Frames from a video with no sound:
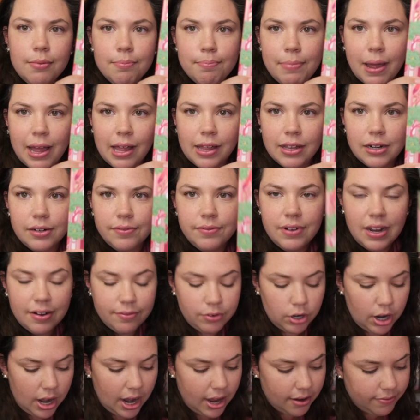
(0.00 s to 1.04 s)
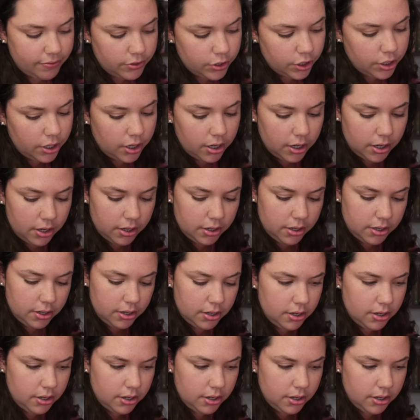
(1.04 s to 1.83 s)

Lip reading: Ballad of Never After,